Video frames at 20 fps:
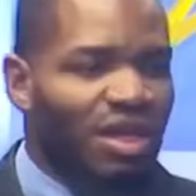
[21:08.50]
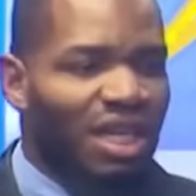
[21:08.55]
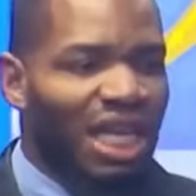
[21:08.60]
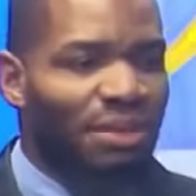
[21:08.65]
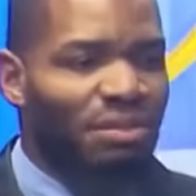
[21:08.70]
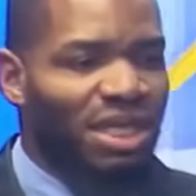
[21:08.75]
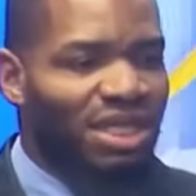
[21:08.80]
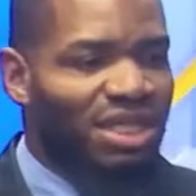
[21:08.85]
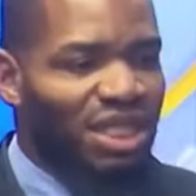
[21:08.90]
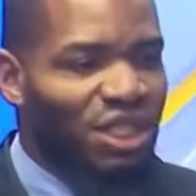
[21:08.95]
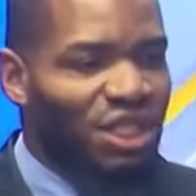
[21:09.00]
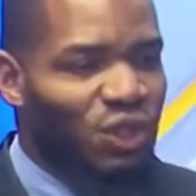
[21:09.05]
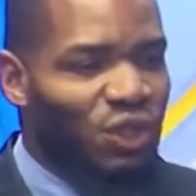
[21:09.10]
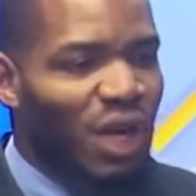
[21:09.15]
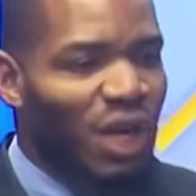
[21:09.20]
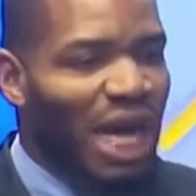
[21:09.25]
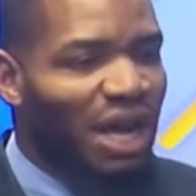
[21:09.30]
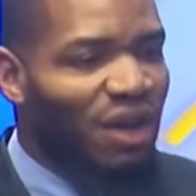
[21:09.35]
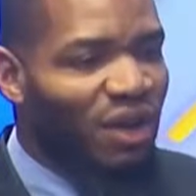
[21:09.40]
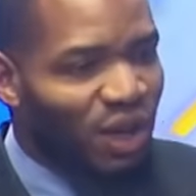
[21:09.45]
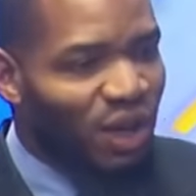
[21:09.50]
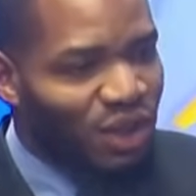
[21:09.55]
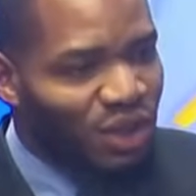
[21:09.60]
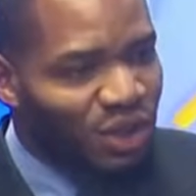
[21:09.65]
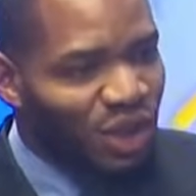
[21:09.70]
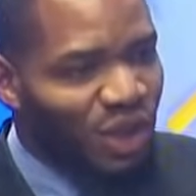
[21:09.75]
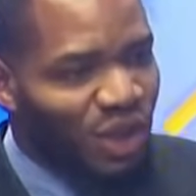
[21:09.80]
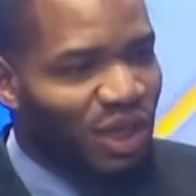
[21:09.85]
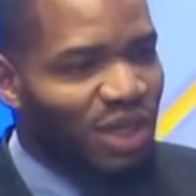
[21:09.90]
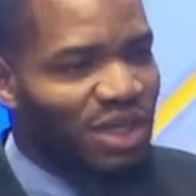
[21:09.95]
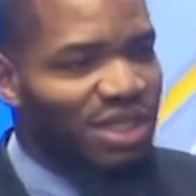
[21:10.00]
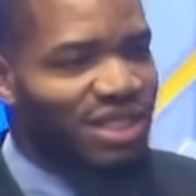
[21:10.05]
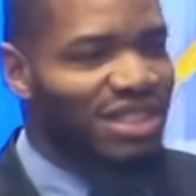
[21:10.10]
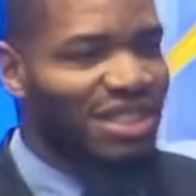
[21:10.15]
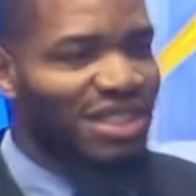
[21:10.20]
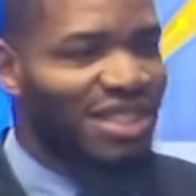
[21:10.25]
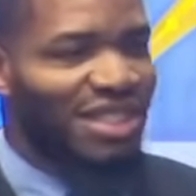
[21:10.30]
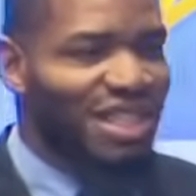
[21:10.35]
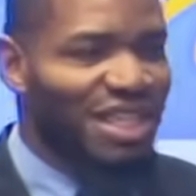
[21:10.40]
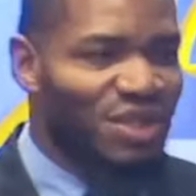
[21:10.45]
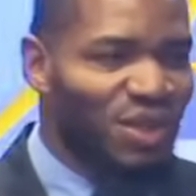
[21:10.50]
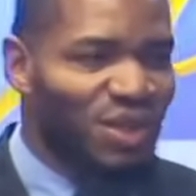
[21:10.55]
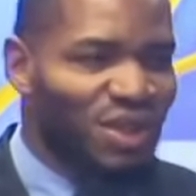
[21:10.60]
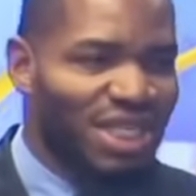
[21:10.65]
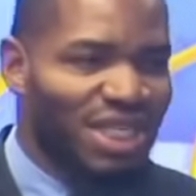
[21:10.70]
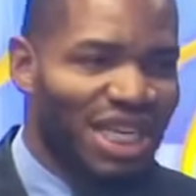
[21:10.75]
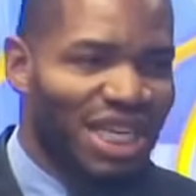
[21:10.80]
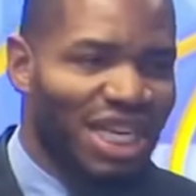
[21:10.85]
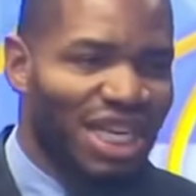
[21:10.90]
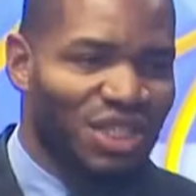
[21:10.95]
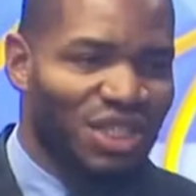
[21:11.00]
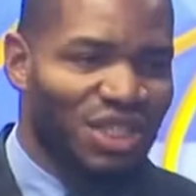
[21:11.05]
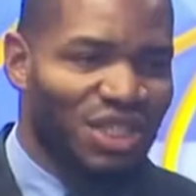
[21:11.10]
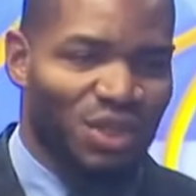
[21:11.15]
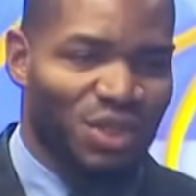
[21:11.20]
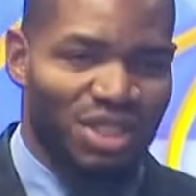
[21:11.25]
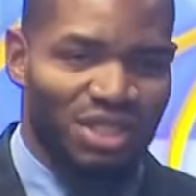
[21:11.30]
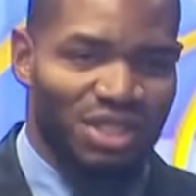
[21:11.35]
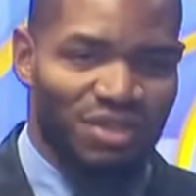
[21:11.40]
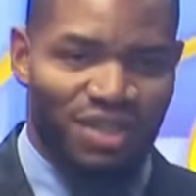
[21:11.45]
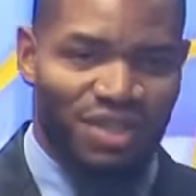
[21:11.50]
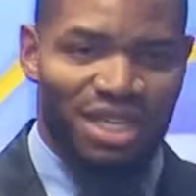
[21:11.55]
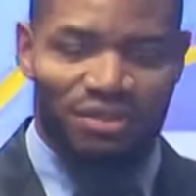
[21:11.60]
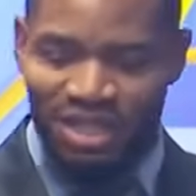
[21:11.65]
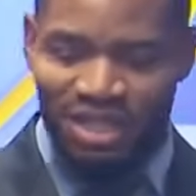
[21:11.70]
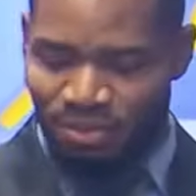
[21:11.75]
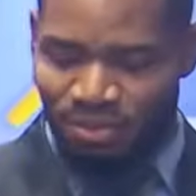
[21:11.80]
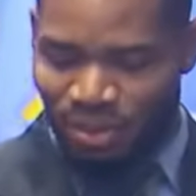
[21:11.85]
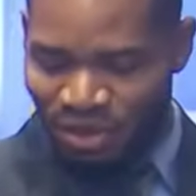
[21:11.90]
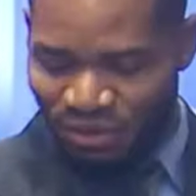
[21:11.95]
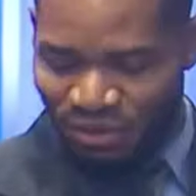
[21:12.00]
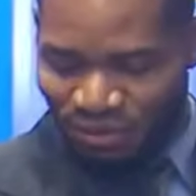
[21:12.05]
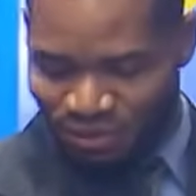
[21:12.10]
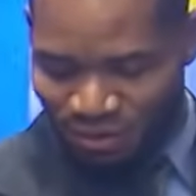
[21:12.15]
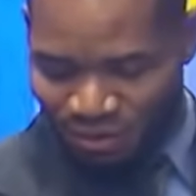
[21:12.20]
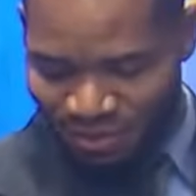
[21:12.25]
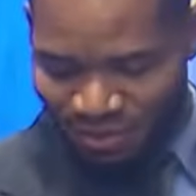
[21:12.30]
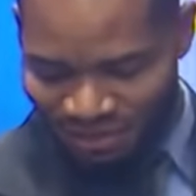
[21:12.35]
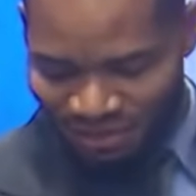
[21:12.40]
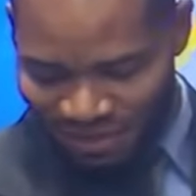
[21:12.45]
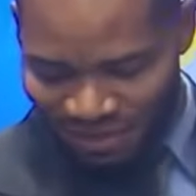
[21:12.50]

Let me teach you how God does his own election. It's very, very painful.